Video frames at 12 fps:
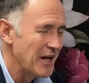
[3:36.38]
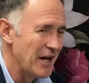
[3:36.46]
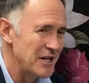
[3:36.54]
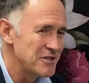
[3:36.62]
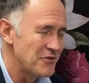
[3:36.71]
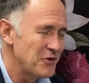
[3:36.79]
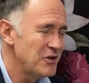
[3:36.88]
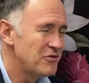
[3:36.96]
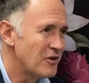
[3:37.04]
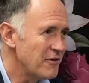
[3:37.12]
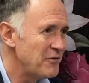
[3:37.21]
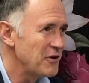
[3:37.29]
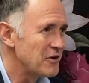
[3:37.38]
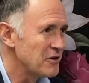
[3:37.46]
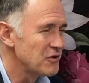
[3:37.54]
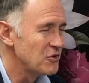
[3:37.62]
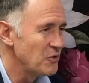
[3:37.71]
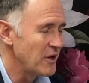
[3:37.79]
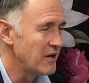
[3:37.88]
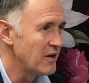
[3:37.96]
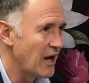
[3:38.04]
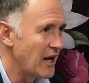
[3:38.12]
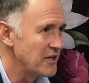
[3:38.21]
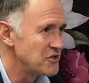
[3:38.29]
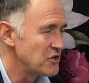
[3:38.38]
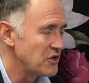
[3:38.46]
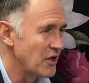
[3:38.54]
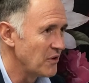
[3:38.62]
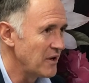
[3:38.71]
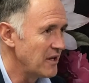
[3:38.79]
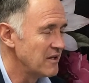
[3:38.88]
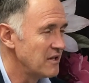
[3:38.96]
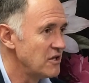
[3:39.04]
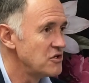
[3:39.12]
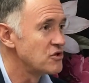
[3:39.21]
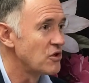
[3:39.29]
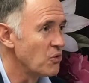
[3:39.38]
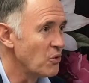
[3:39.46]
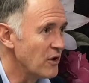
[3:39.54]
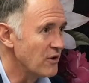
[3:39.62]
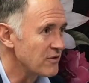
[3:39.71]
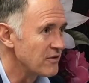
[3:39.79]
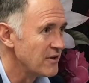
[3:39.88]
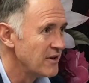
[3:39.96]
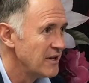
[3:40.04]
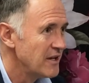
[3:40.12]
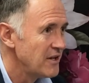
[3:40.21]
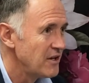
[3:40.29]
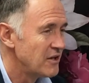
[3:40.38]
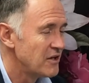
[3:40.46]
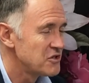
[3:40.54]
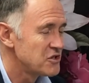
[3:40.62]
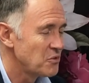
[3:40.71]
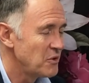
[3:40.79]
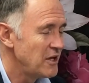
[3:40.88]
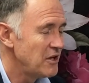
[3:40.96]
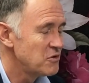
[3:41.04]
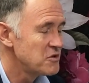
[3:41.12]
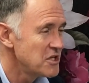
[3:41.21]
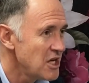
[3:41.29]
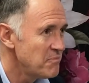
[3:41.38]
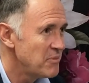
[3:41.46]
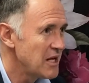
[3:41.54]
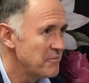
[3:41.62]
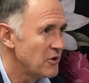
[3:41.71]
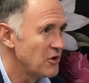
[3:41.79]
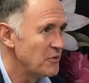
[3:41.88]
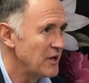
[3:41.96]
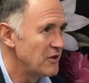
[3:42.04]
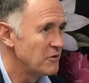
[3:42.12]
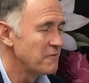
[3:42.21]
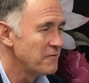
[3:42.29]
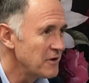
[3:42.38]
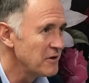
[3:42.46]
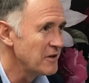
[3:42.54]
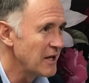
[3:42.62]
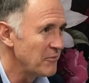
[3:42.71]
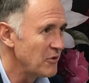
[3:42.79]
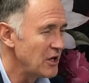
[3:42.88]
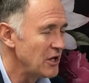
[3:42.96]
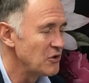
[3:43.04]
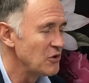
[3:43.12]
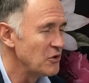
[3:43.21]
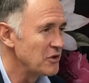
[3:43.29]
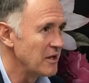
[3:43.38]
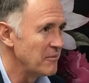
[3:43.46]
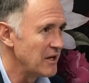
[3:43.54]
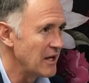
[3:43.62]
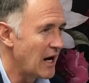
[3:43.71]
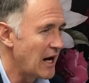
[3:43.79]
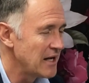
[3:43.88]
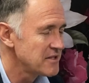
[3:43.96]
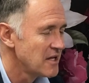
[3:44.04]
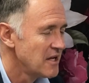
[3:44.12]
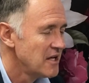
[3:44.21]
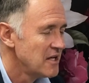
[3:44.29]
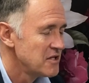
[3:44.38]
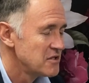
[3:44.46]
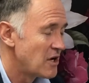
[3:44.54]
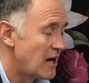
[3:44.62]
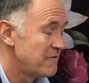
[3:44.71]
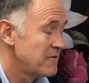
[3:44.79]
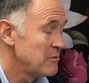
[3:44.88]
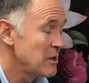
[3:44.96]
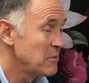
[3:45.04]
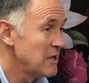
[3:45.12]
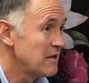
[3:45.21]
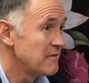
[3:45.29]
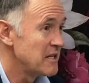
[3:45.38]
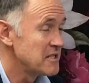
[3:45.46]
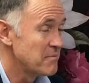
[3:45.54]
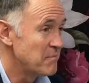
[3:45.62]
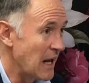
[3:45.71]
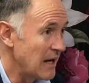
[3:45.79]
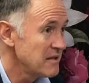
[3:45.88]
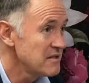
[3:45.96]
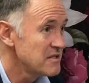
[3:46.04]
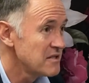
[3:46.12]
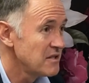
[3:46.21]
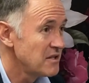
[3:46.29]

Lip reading: and it's very difficult to engage, in the digital world. So we need to see people, we need to feel them, we need to look them in the eyes. So I firmly believe there's a balance,